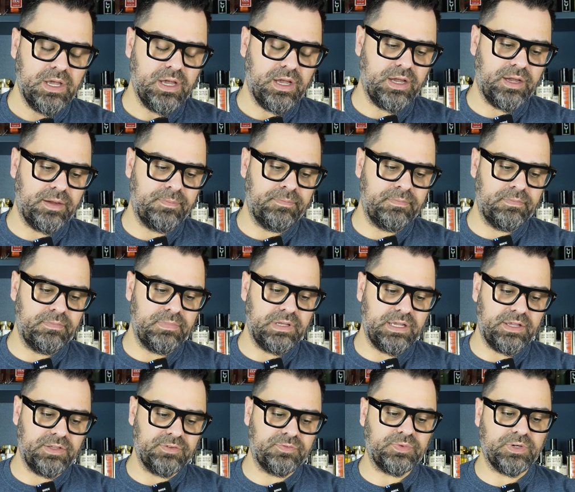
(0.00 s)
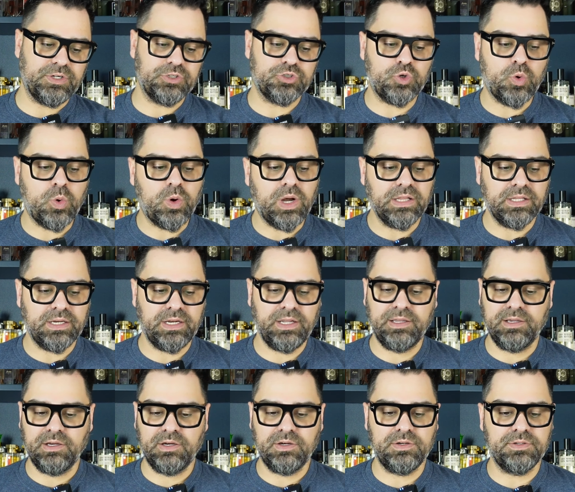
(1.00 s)
Um, as far as quality
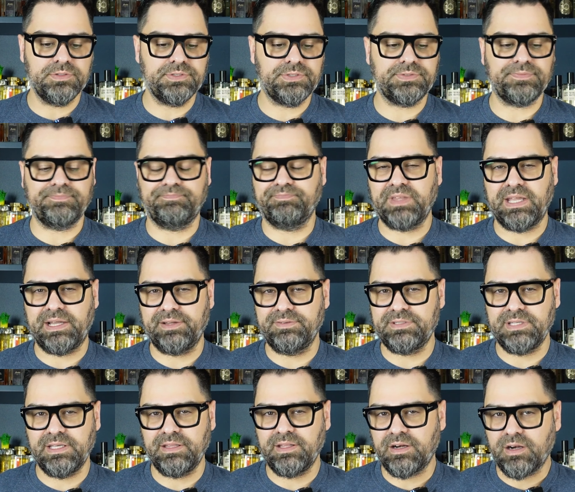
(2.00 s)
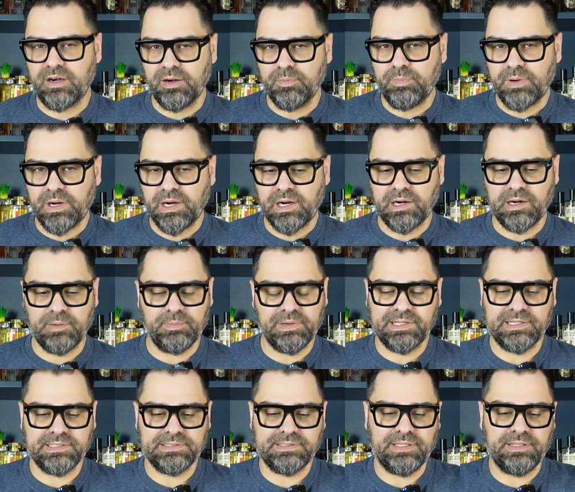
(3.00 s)
goes, I'd say they're on par. I'm not
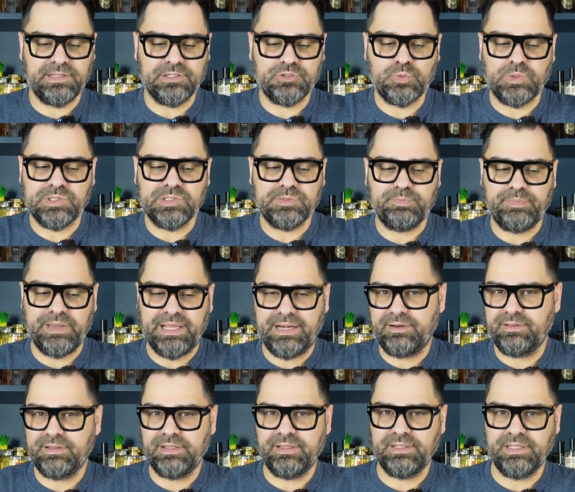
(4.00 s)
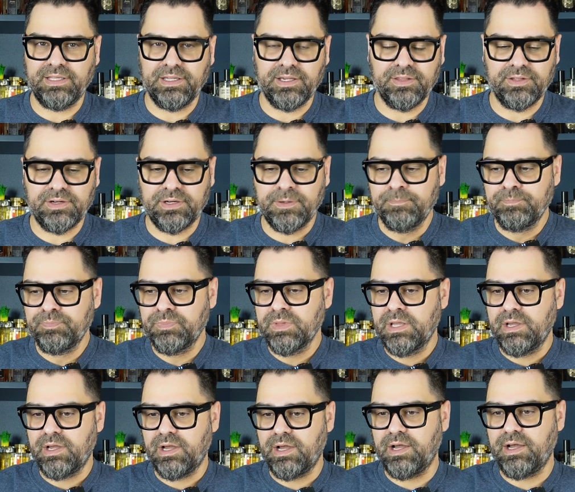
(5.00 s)
going to say this one's better than the other.
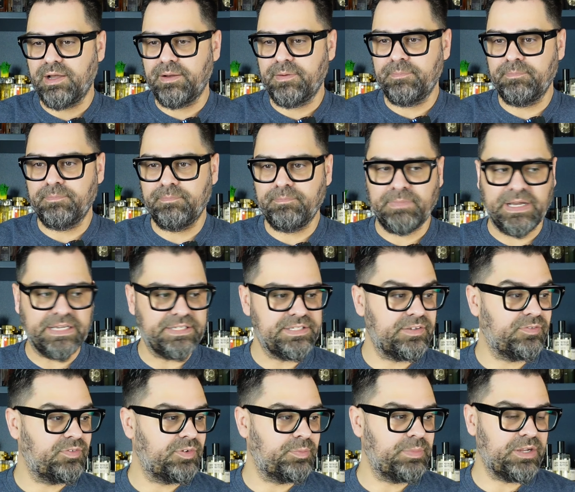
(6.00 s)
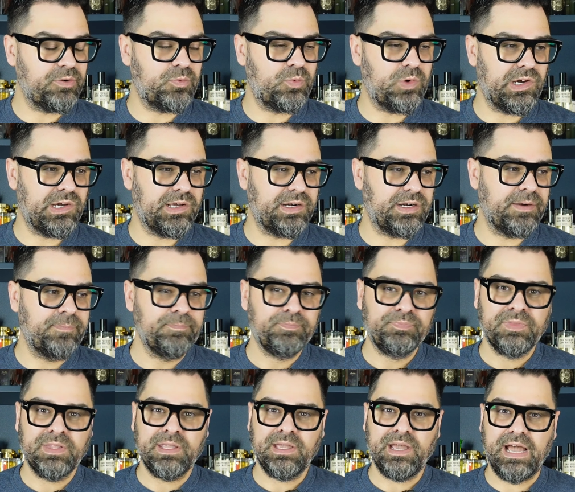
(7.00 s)
Um, my Silver Mountain Water,
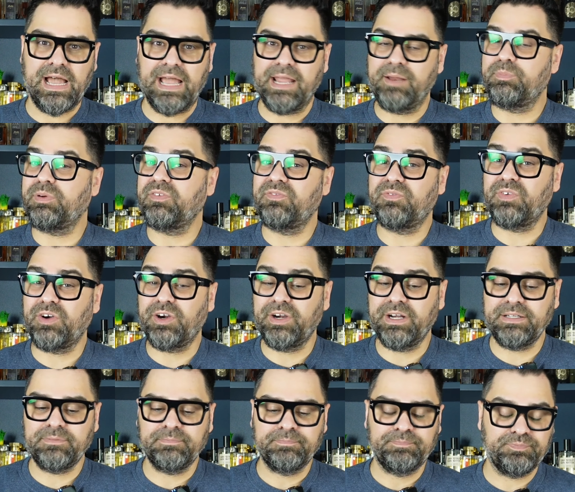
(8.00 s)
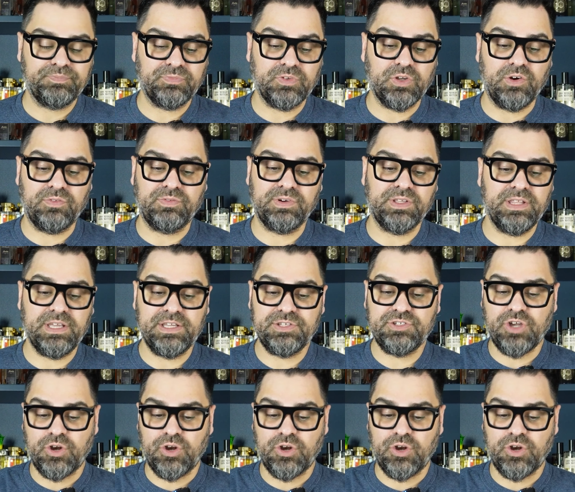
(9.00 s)
I prefer it over this